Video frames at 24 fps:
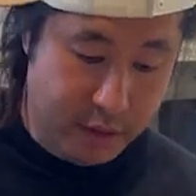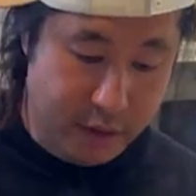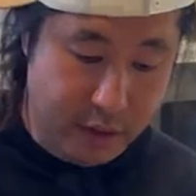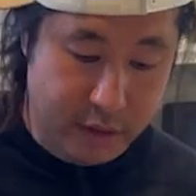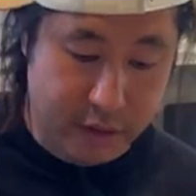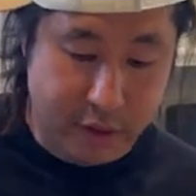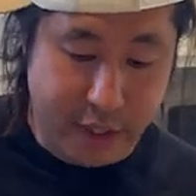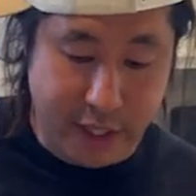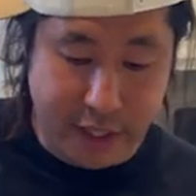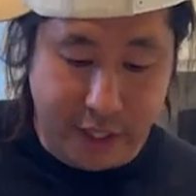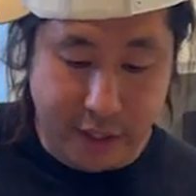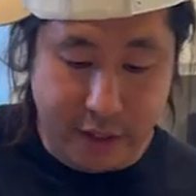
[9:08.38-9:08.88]

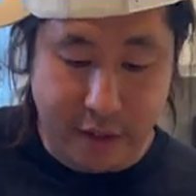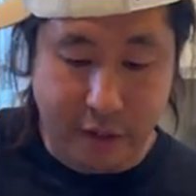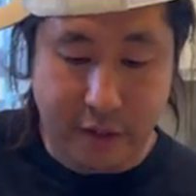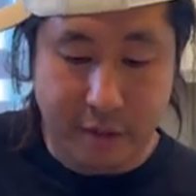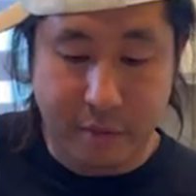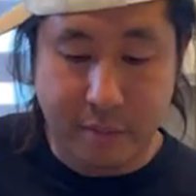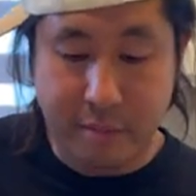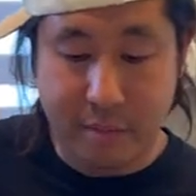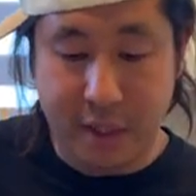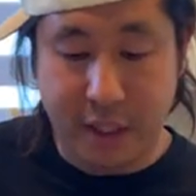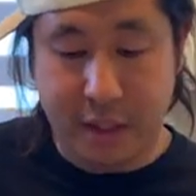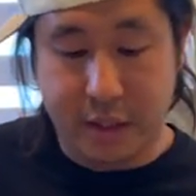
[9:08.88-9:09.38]
so I
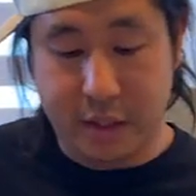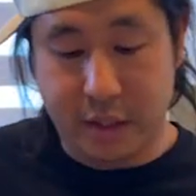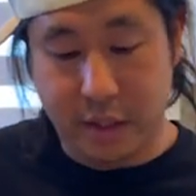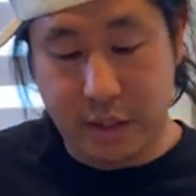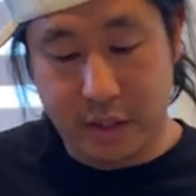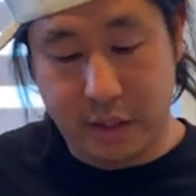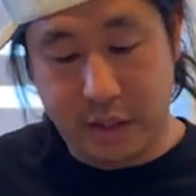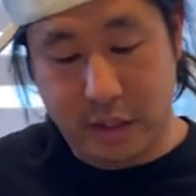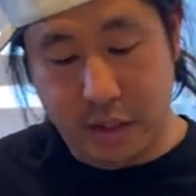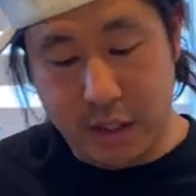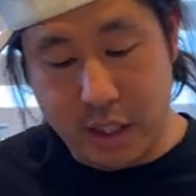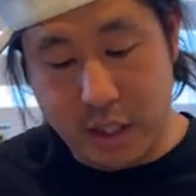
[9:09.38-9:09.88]
could mix the
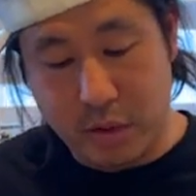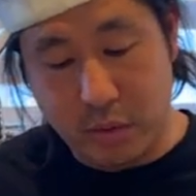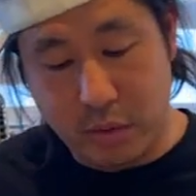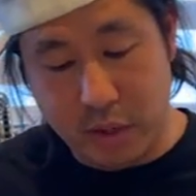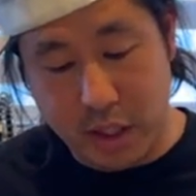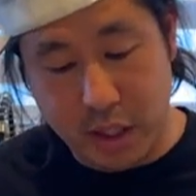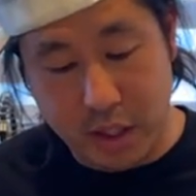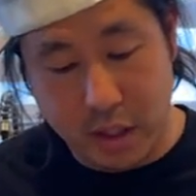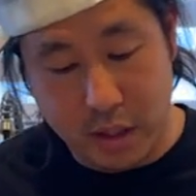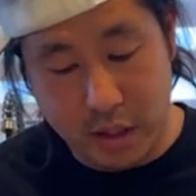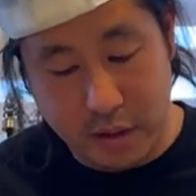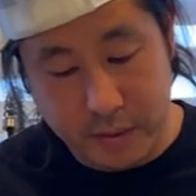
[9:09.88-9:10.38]

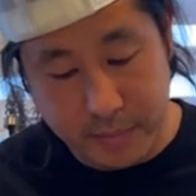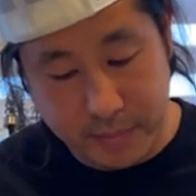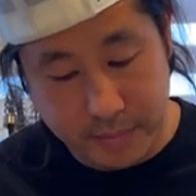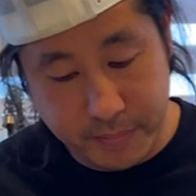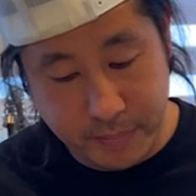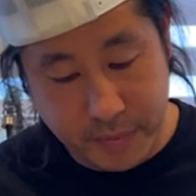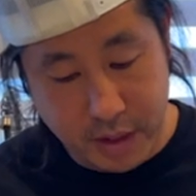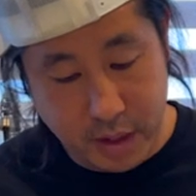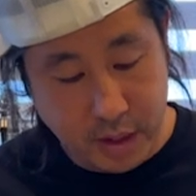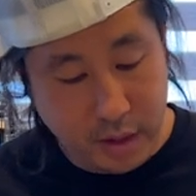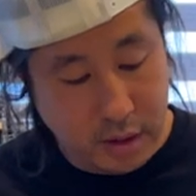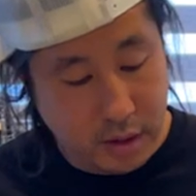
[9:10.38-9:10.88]
seaweed
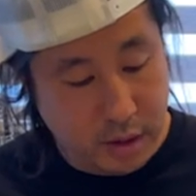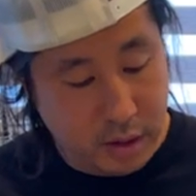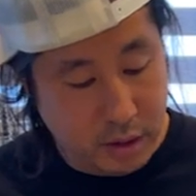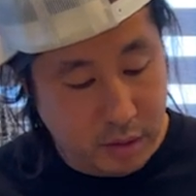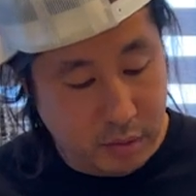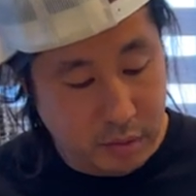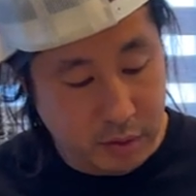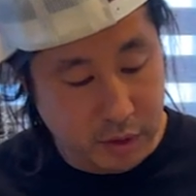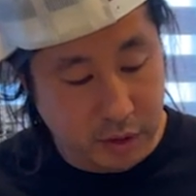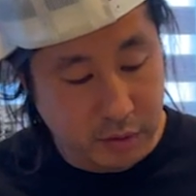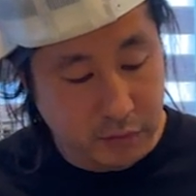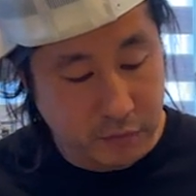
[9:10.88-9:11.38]

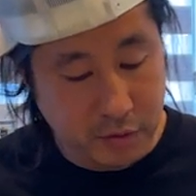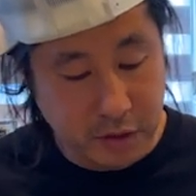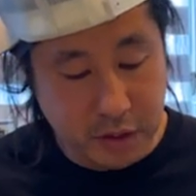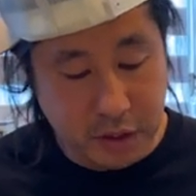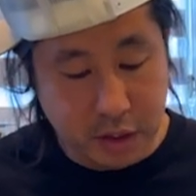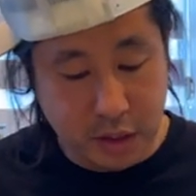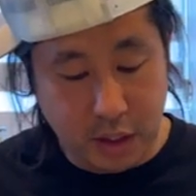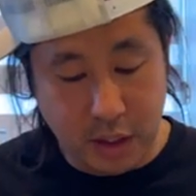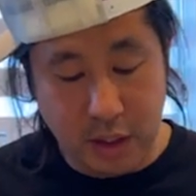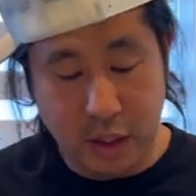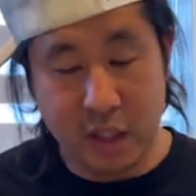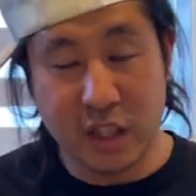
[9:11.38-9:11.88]
with the
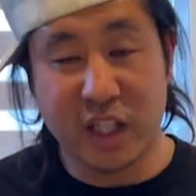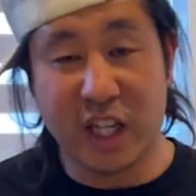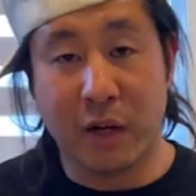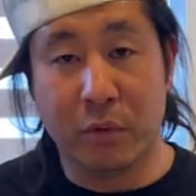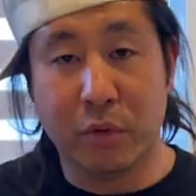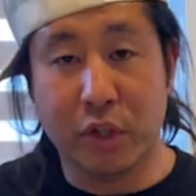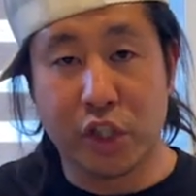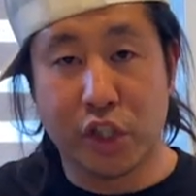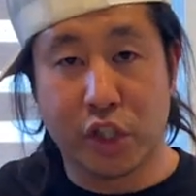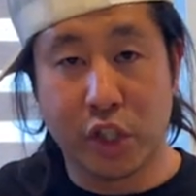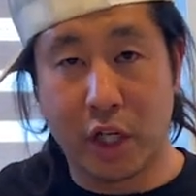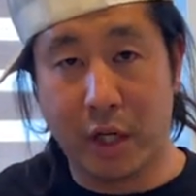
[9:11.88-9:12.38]
fish skins. I
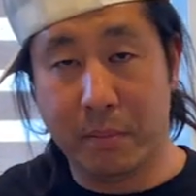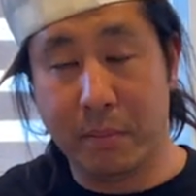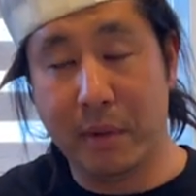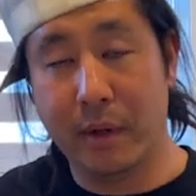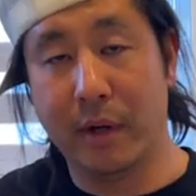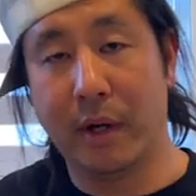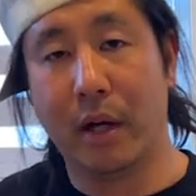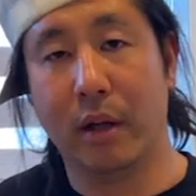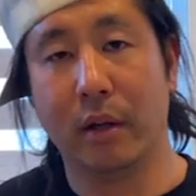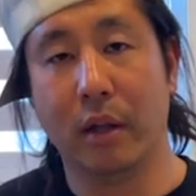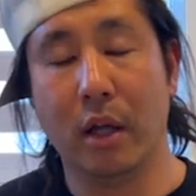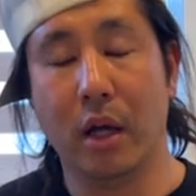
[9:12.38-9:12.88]
would chop it
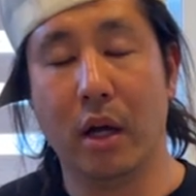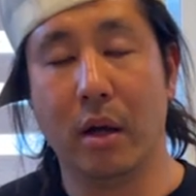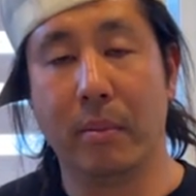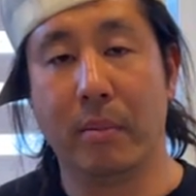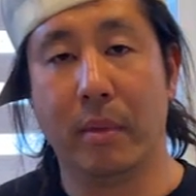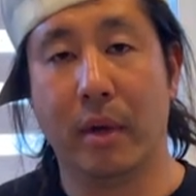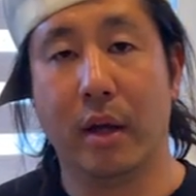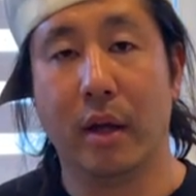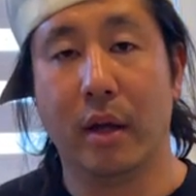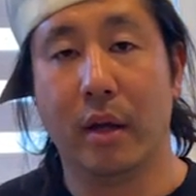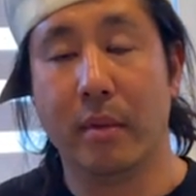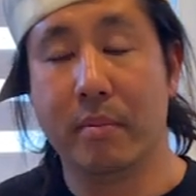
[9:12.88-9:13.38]
all
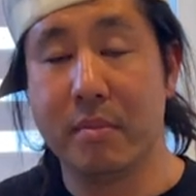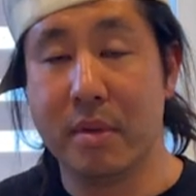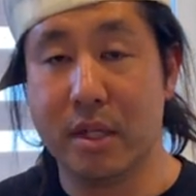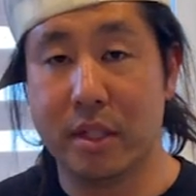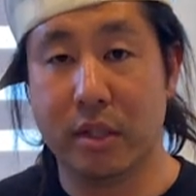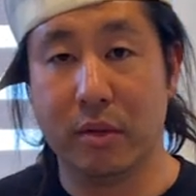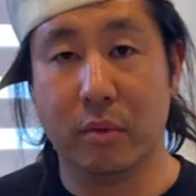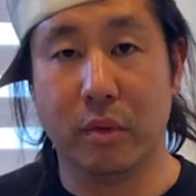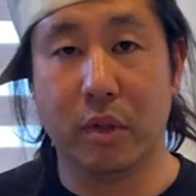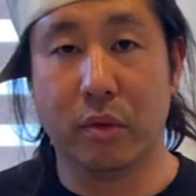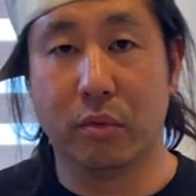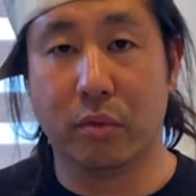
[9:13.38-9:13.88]
up,
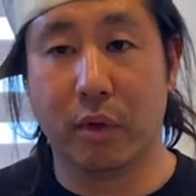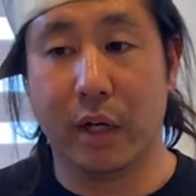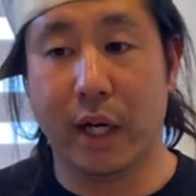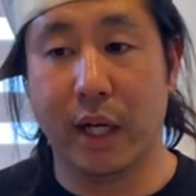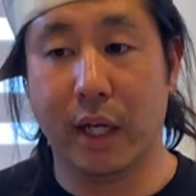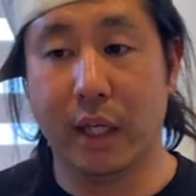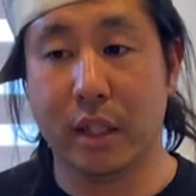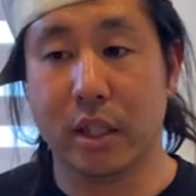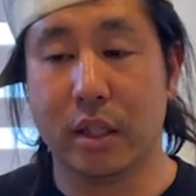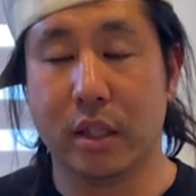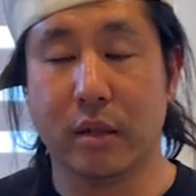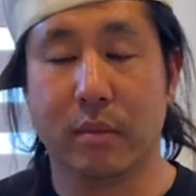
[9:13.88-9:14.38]
mix it with
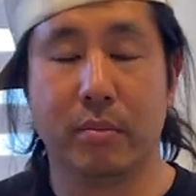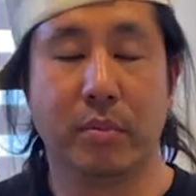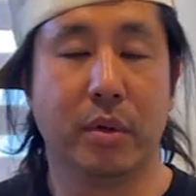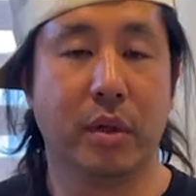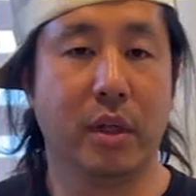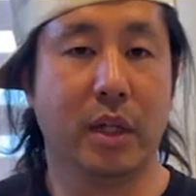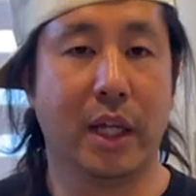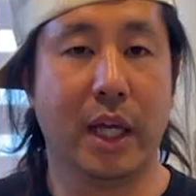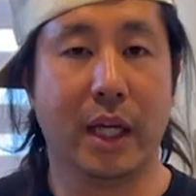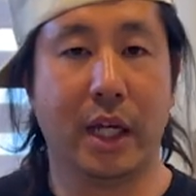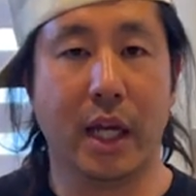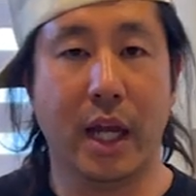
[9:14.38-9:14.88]
rice,
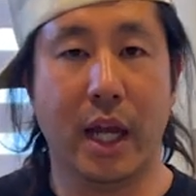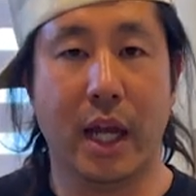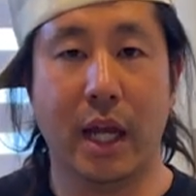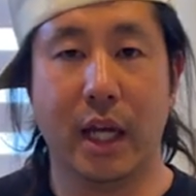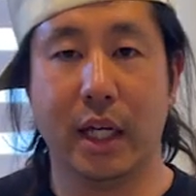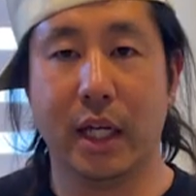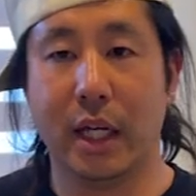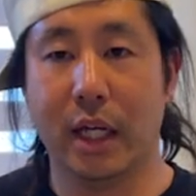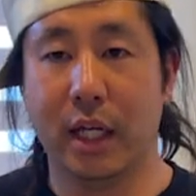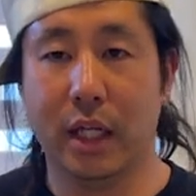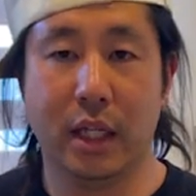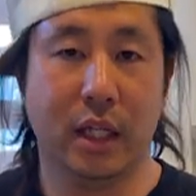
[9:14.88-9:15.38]
put like an egg
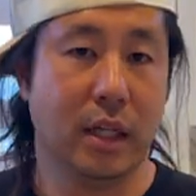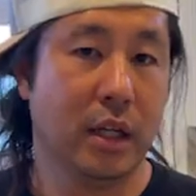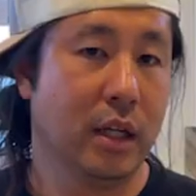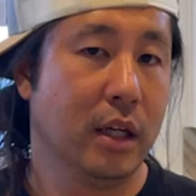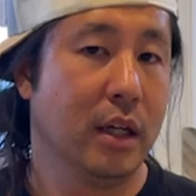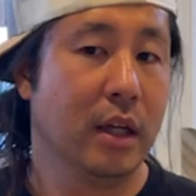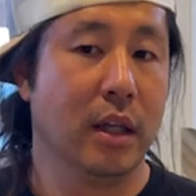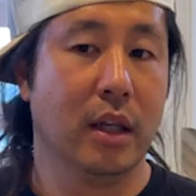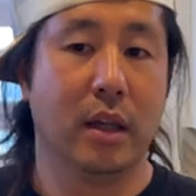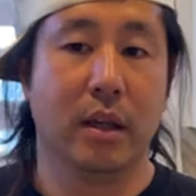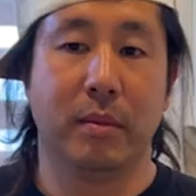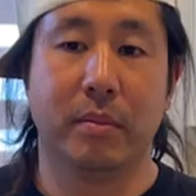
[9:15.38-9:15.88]
in it,
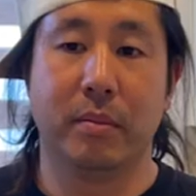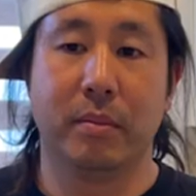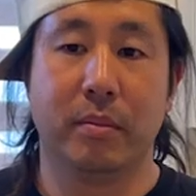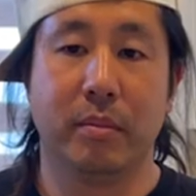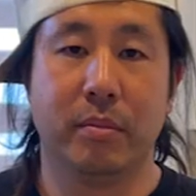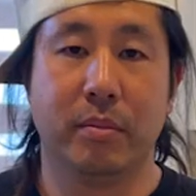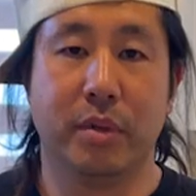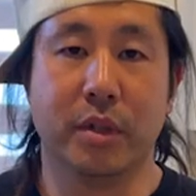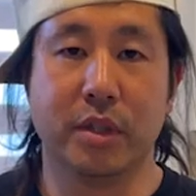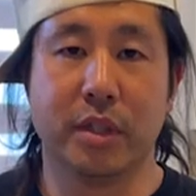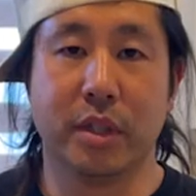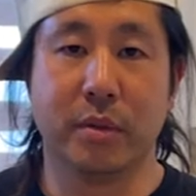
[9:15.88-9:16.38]

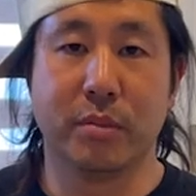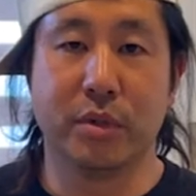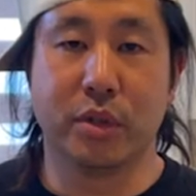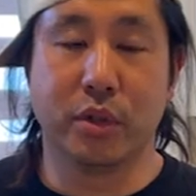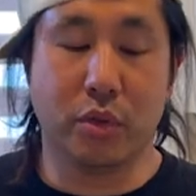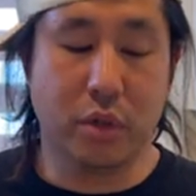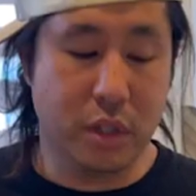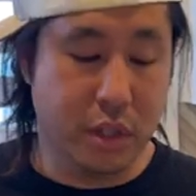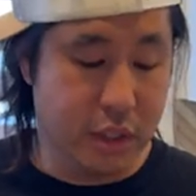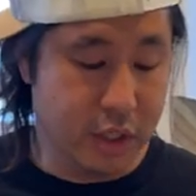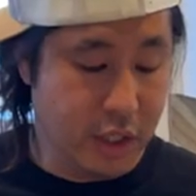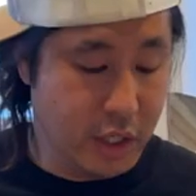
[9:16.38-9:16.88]
put some soy
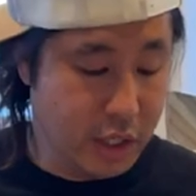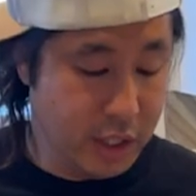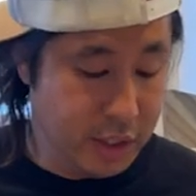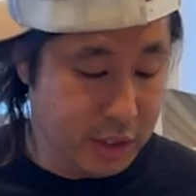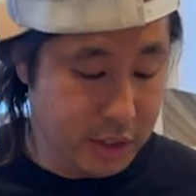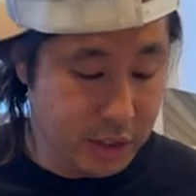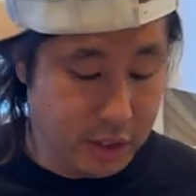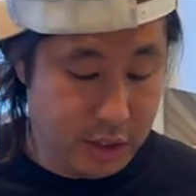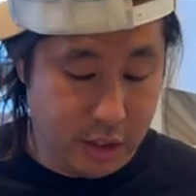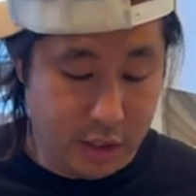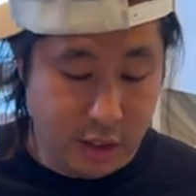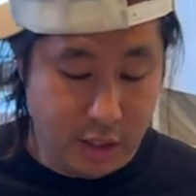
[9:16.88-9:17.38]
sauce,
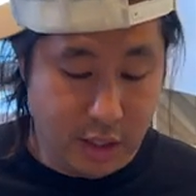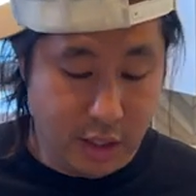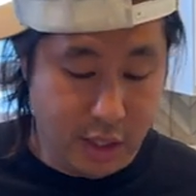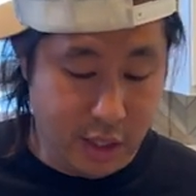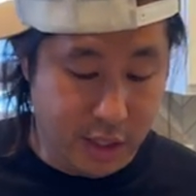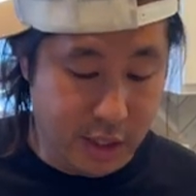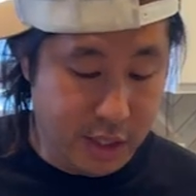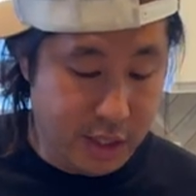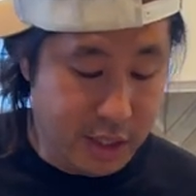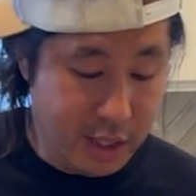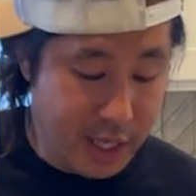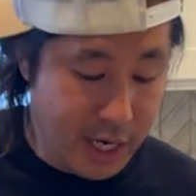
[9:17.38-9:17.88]

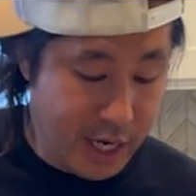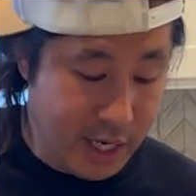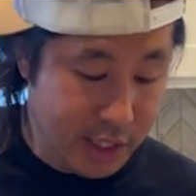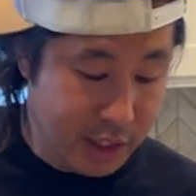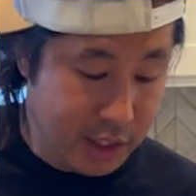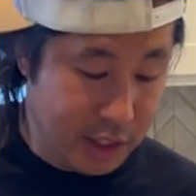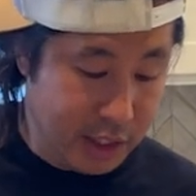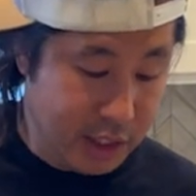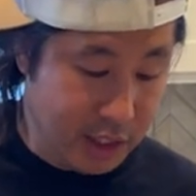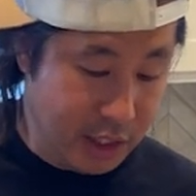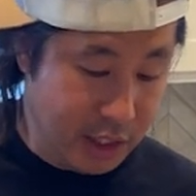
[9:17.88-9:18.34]
and that's